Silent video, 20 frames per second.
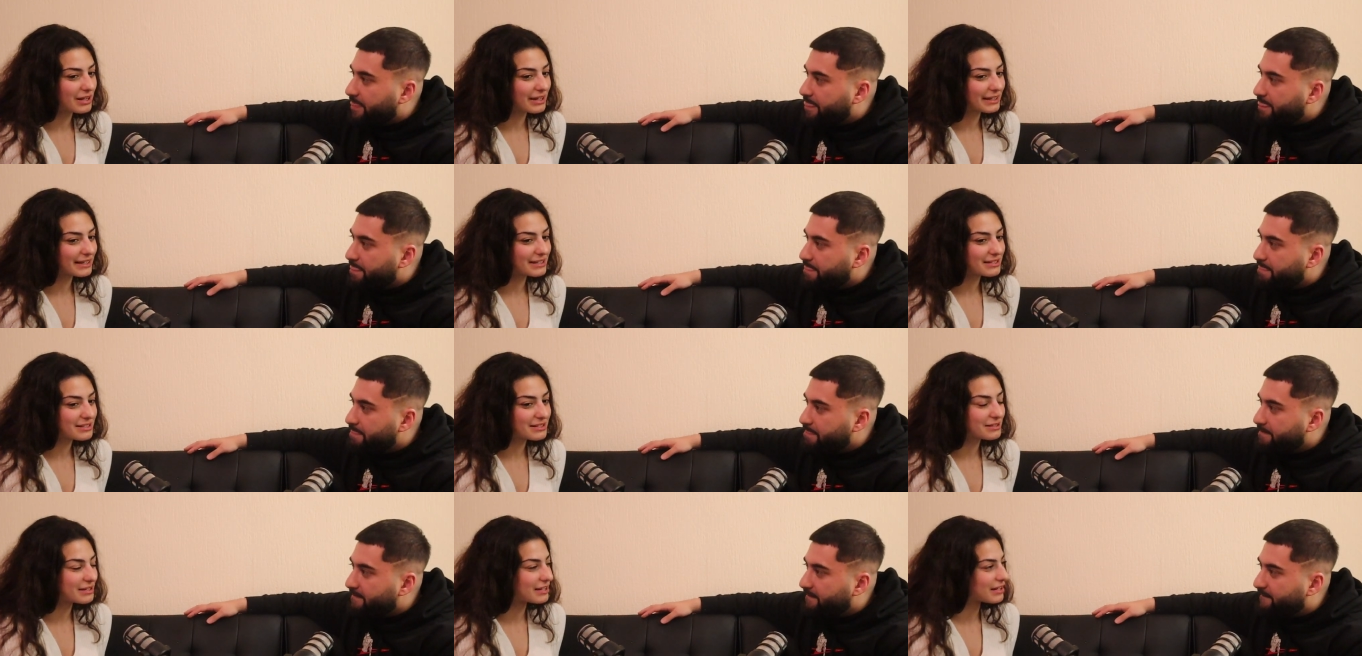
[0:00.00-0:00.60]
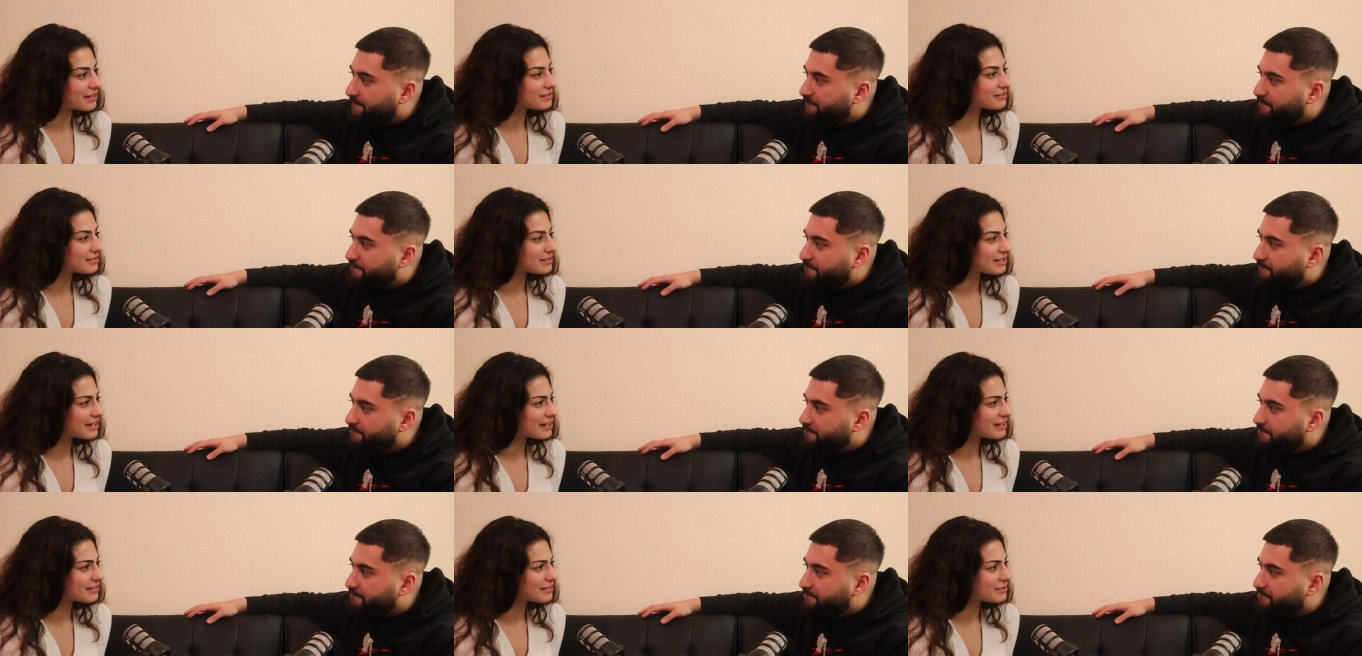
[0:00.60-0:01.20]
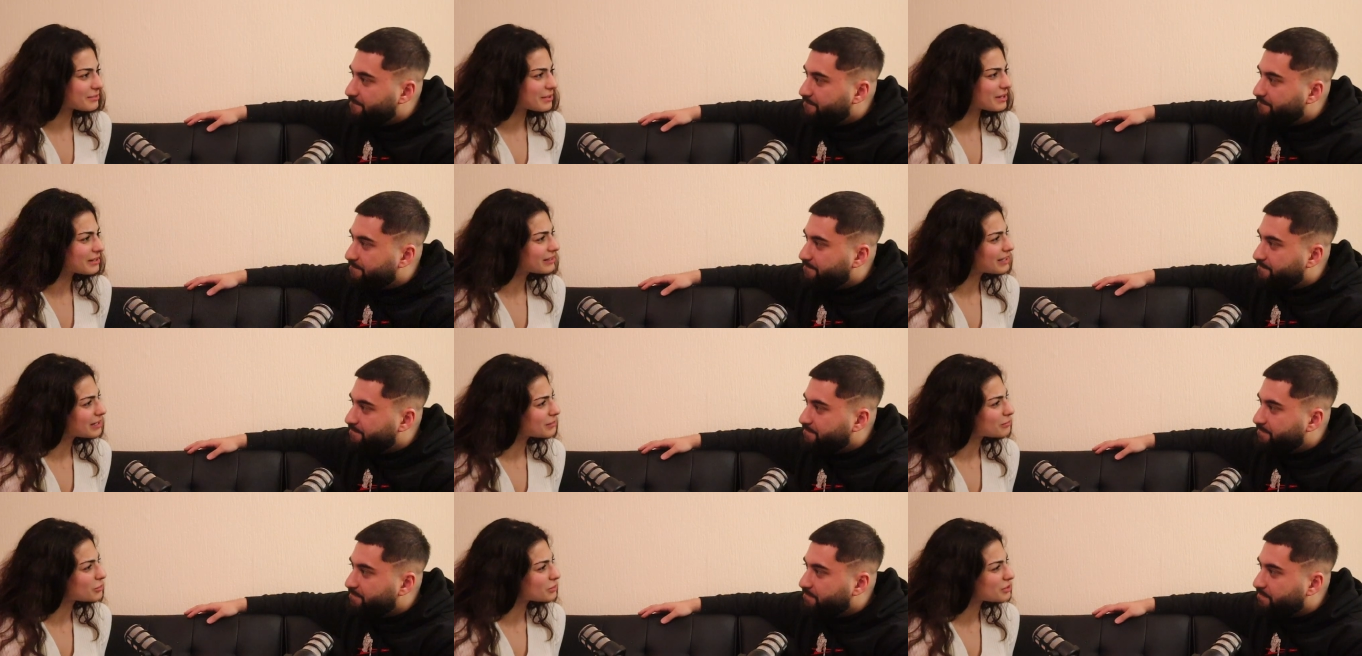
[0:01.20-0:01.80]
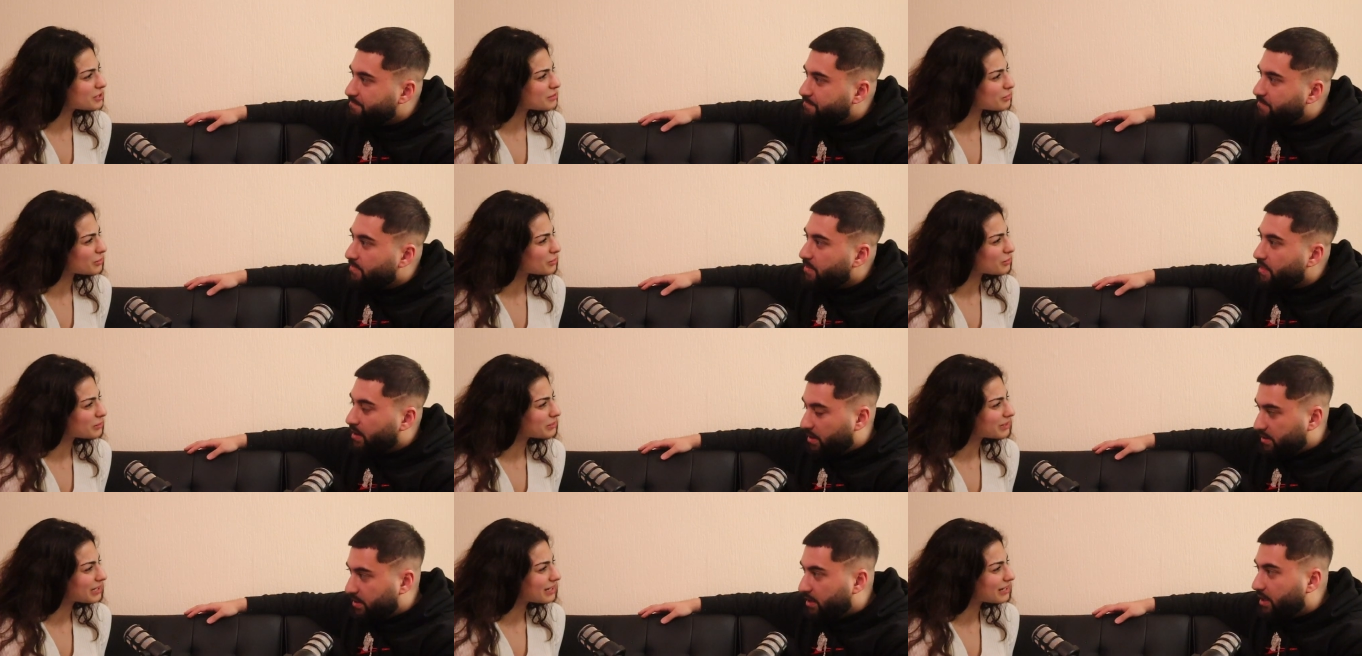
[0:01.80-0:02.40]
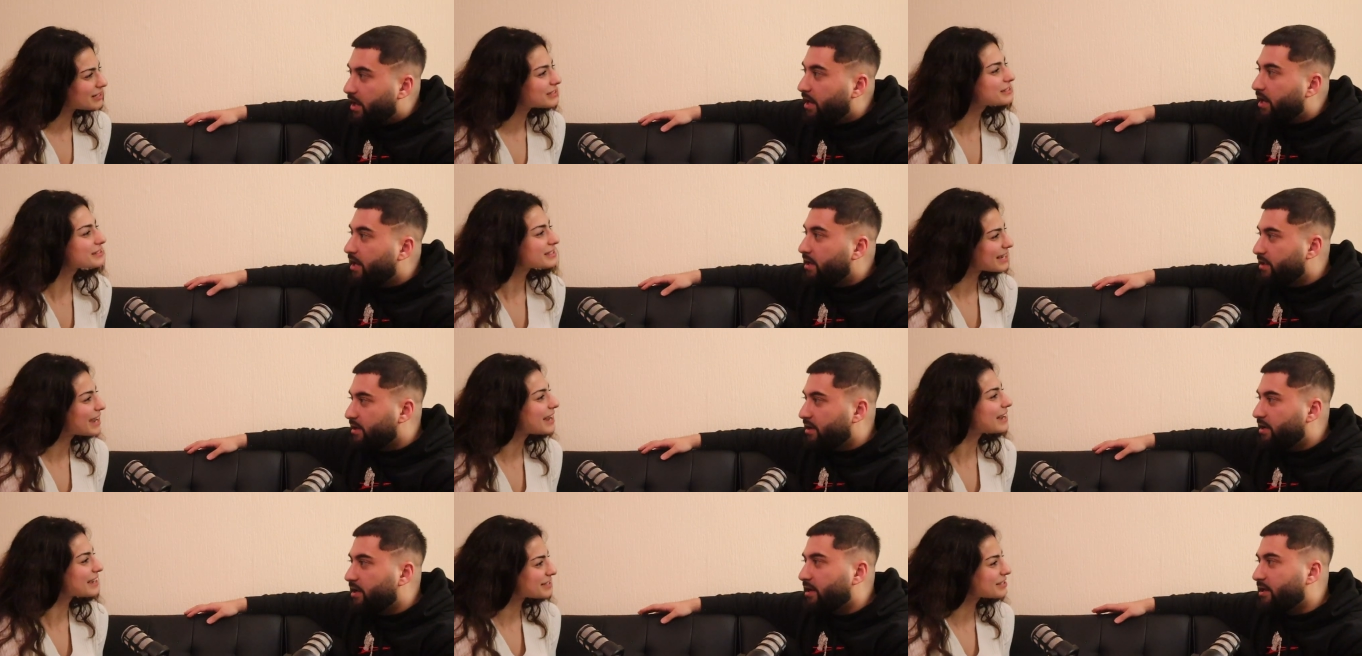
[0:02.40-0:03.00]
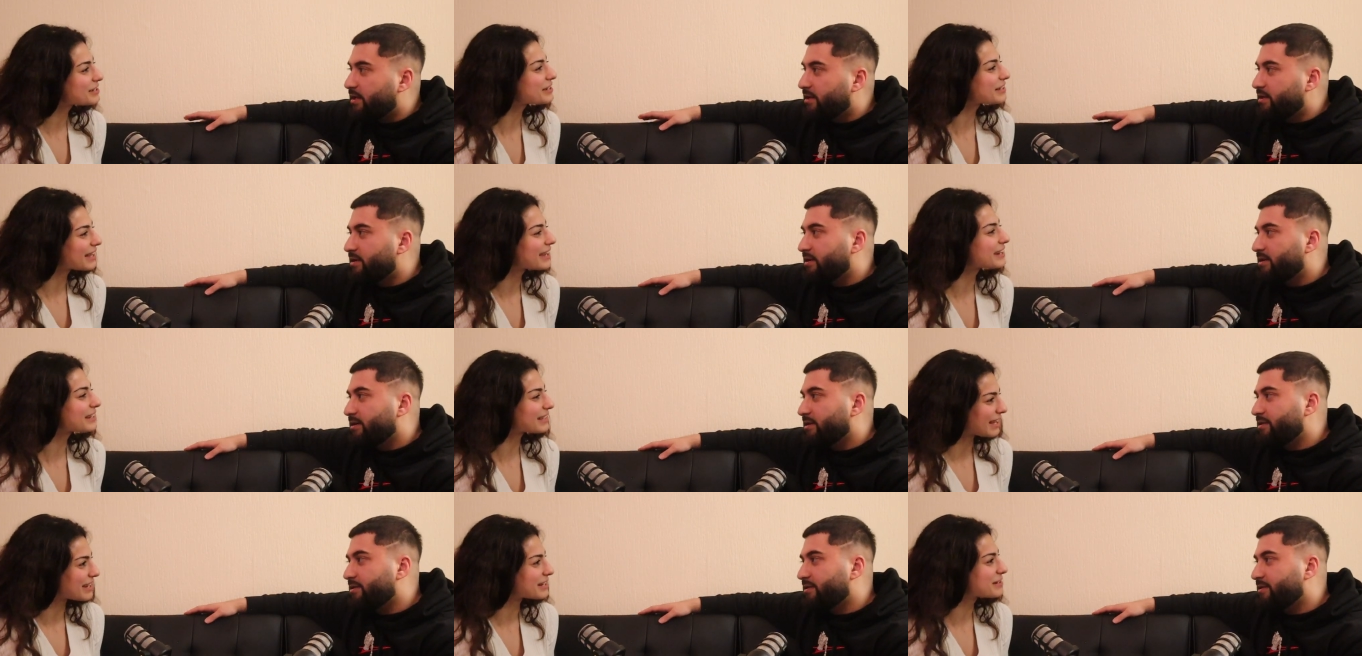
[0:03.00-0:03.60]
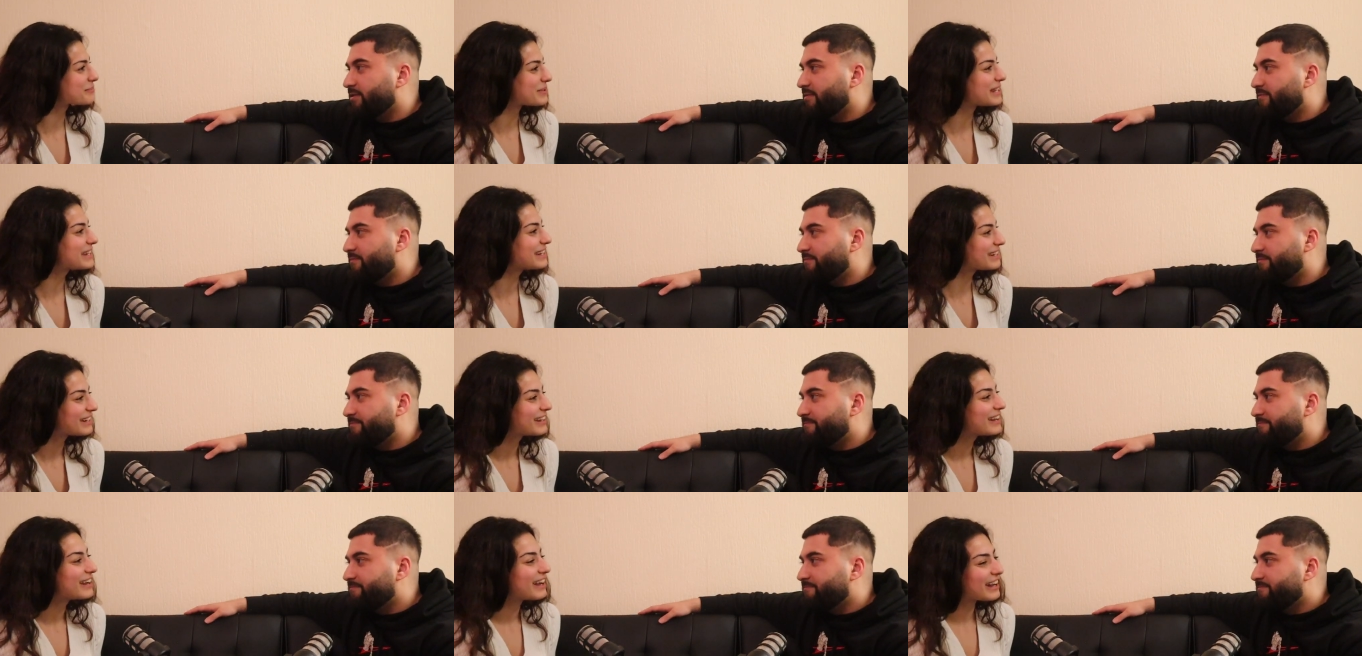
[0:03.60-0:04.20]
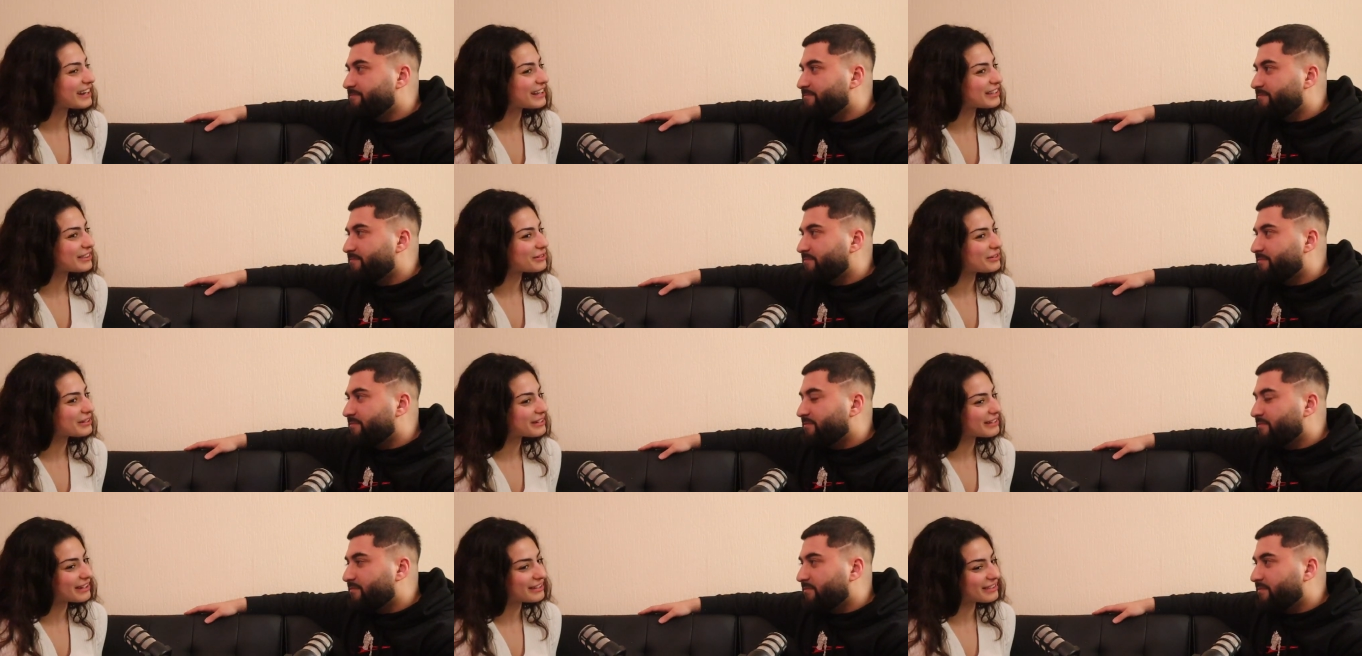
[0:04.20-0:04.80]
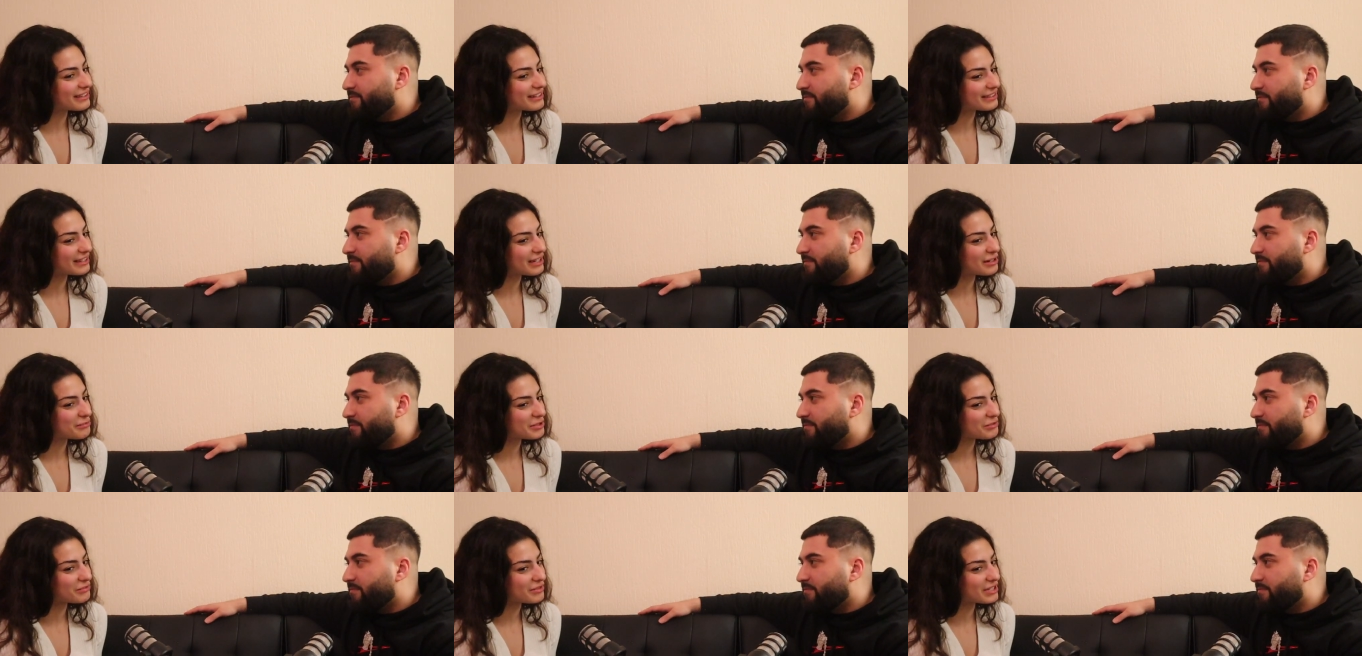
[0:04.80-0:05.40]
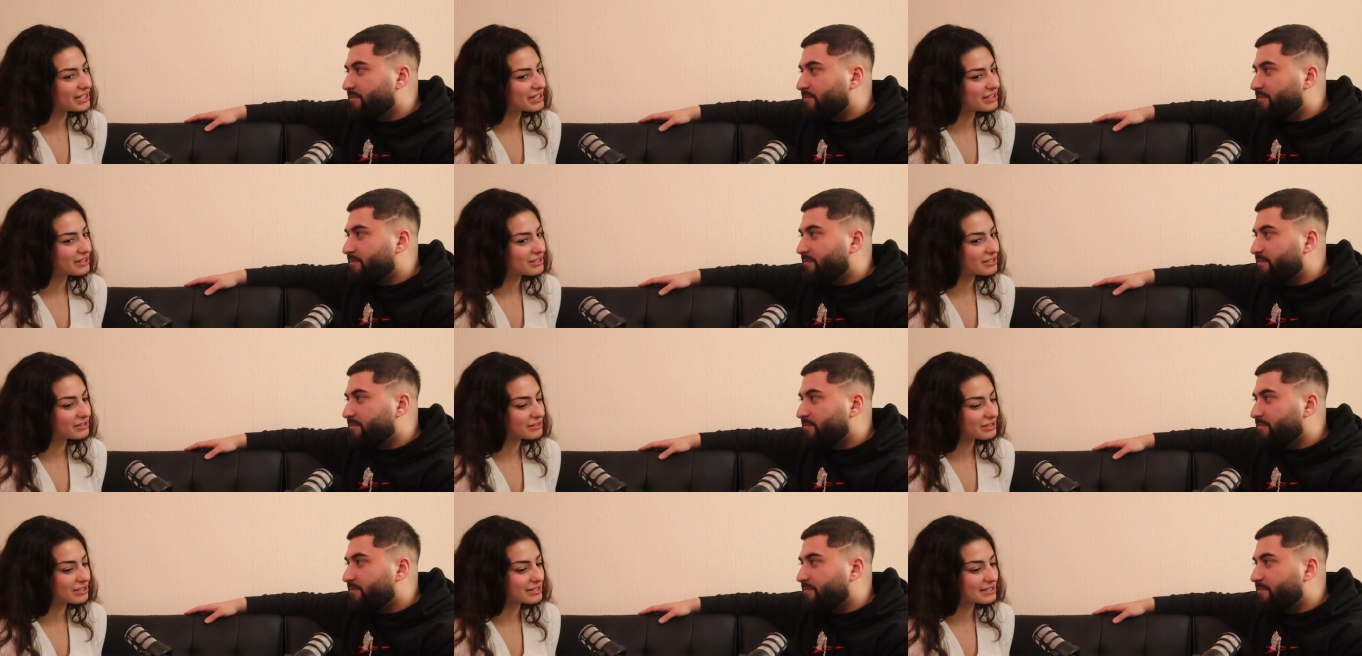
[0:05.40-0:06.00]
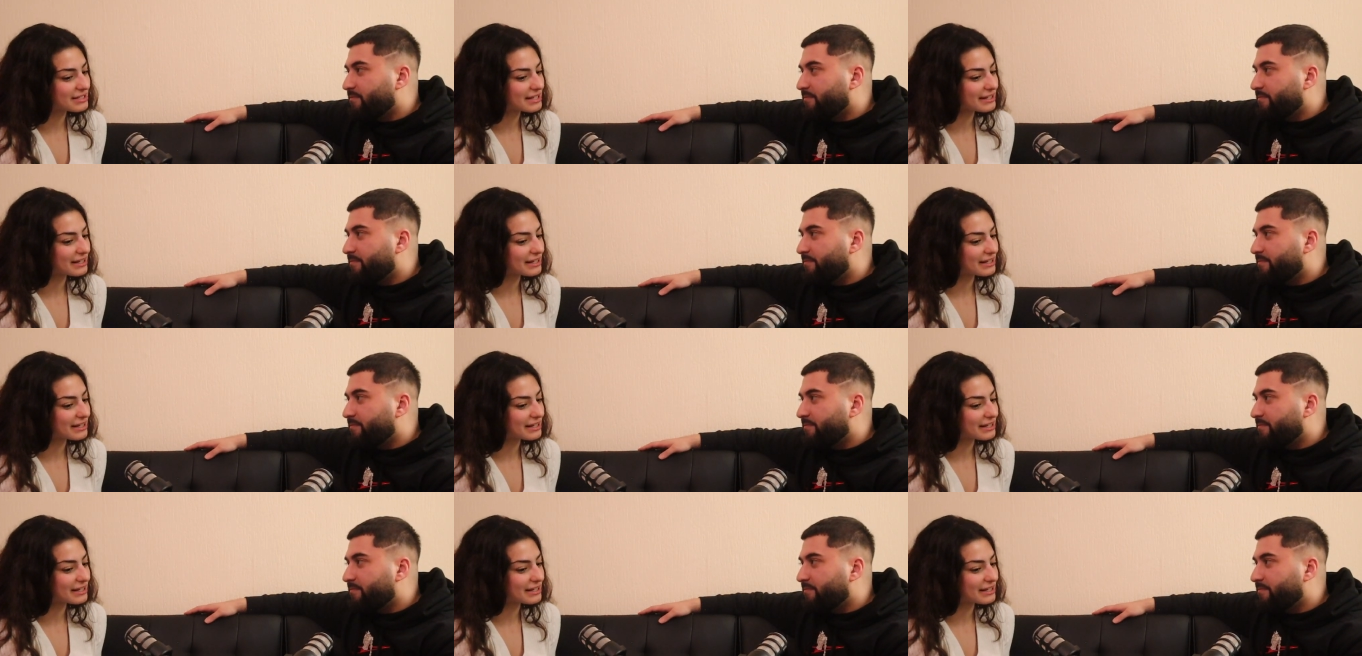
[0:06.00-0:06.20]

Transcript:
Speaker 1: I guess girls there as well, like more small girls, yeah, yeah, yeah, so yeah like like me. And I think I think that'll be really good because